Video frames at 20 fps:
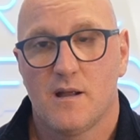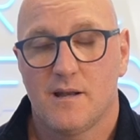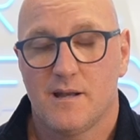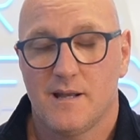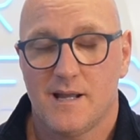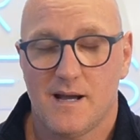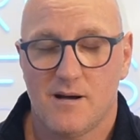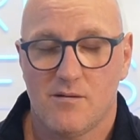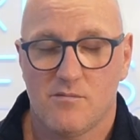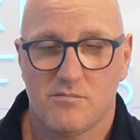
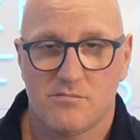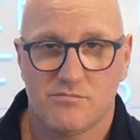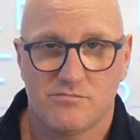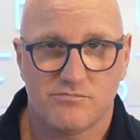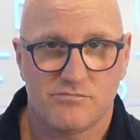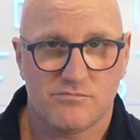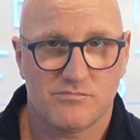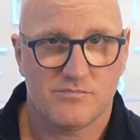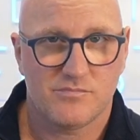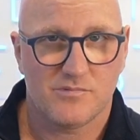Now,
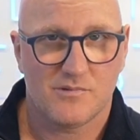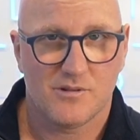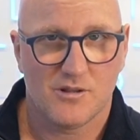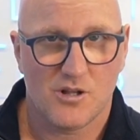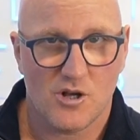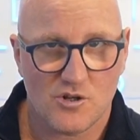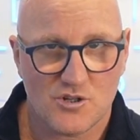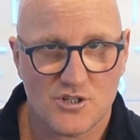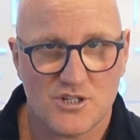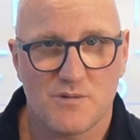
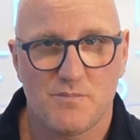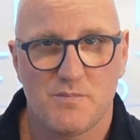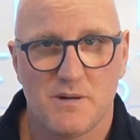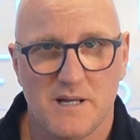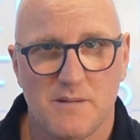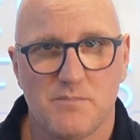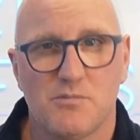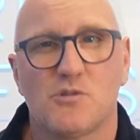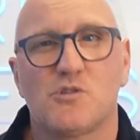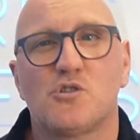lots of
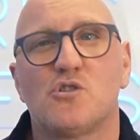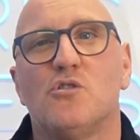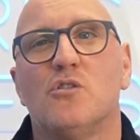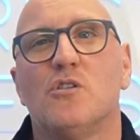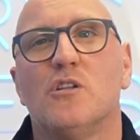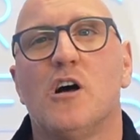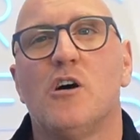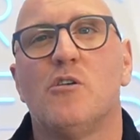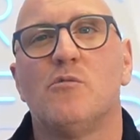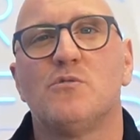people took
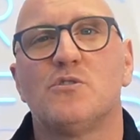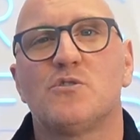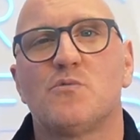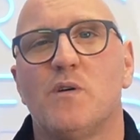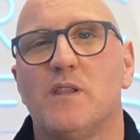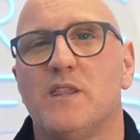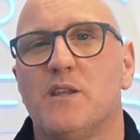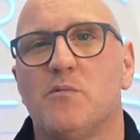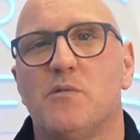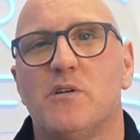loans
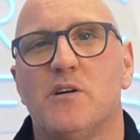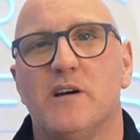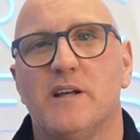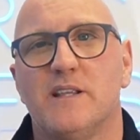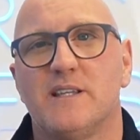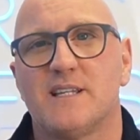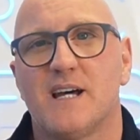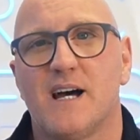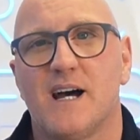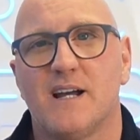when they weren't
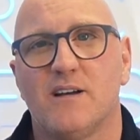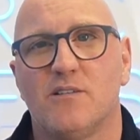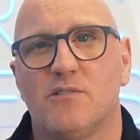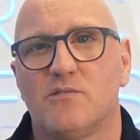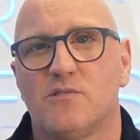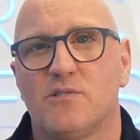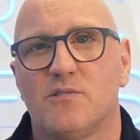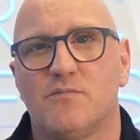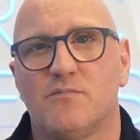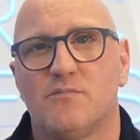
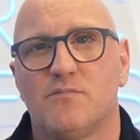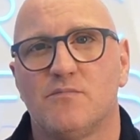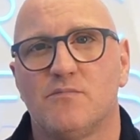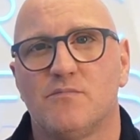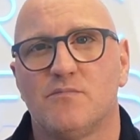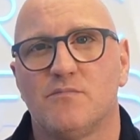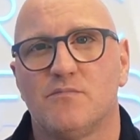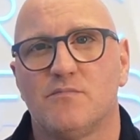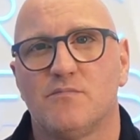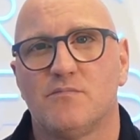entitled.
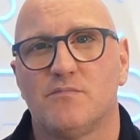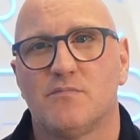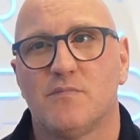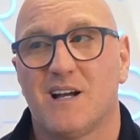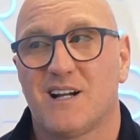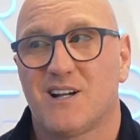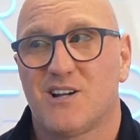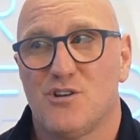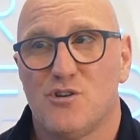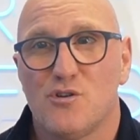
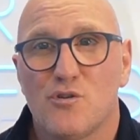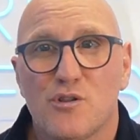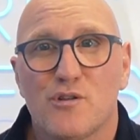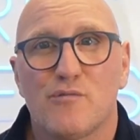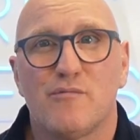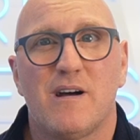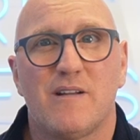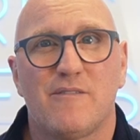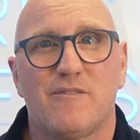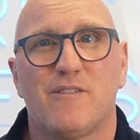Like, another
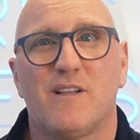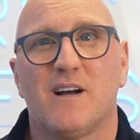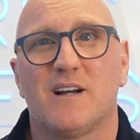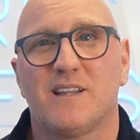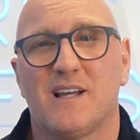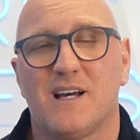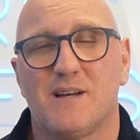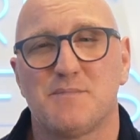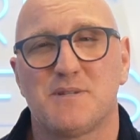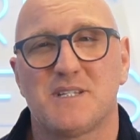red flag
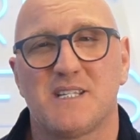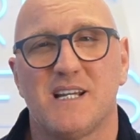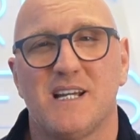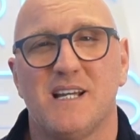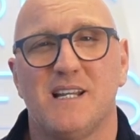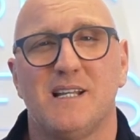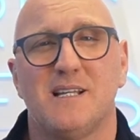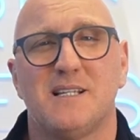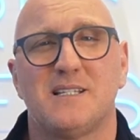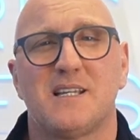that I'm
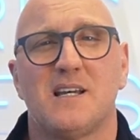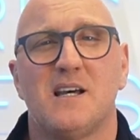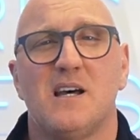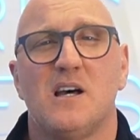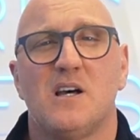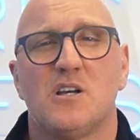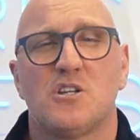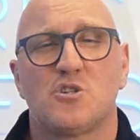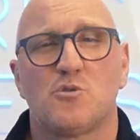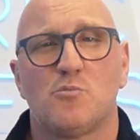seeing is
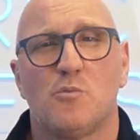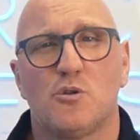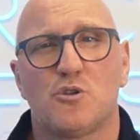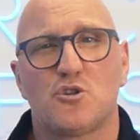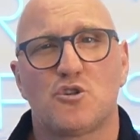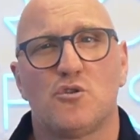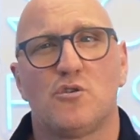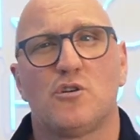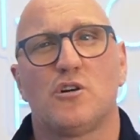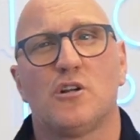someone
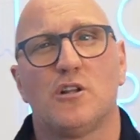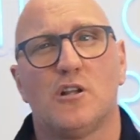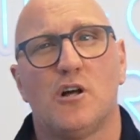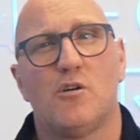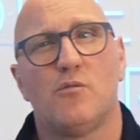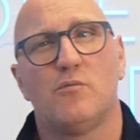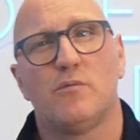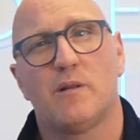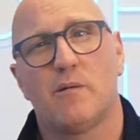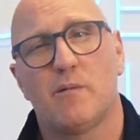took a
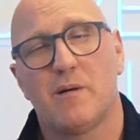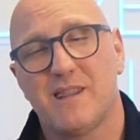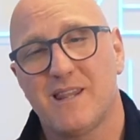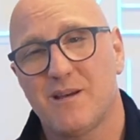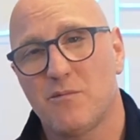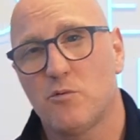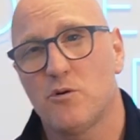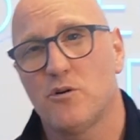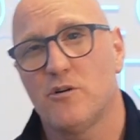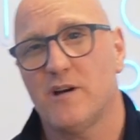loan when they
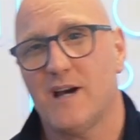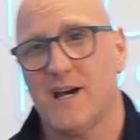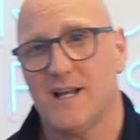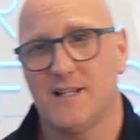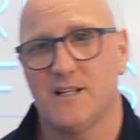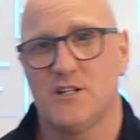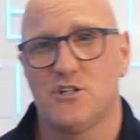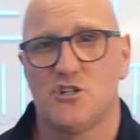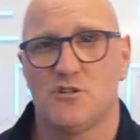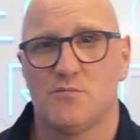weren't
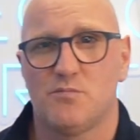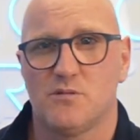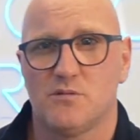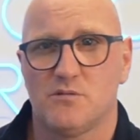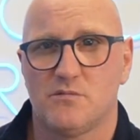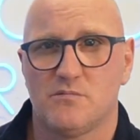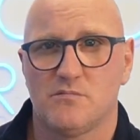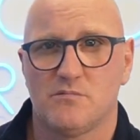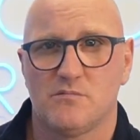eligible.